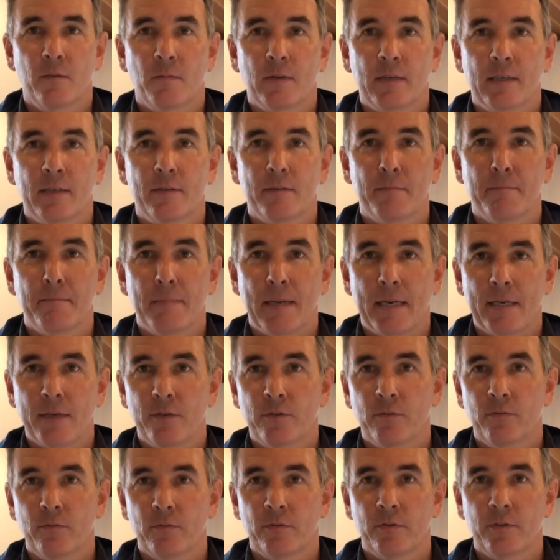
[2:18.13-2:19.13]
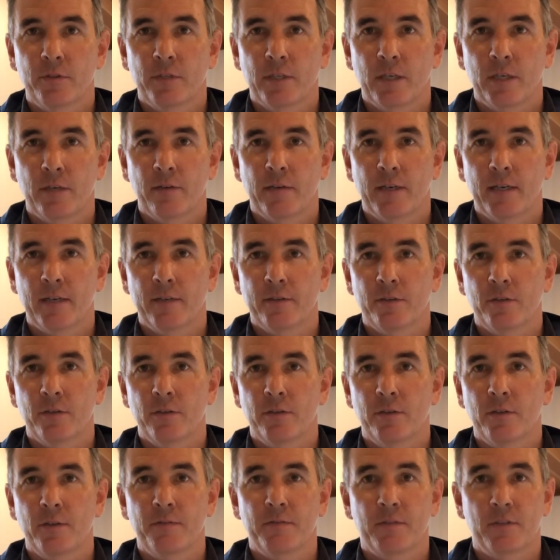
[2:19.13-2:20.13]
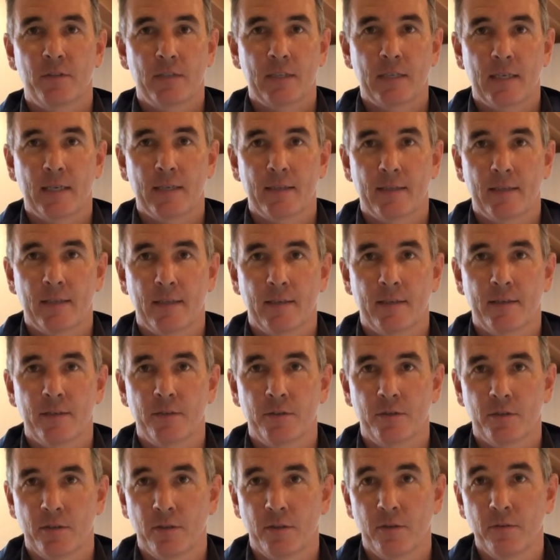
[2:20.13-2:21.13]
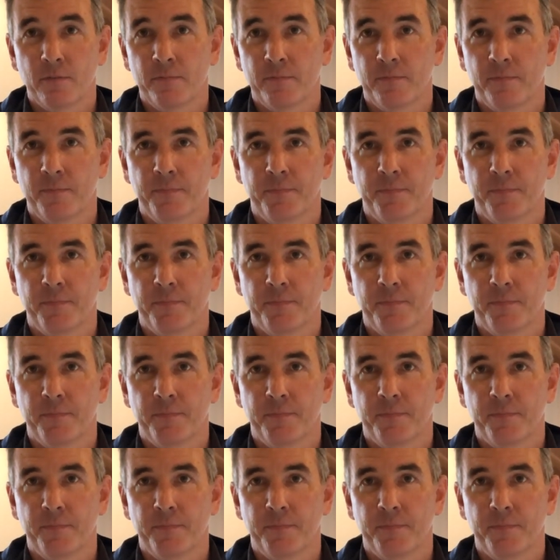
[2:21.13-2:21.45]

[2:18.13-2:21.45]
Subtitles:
One is a manual generator, so you have to start that yourself.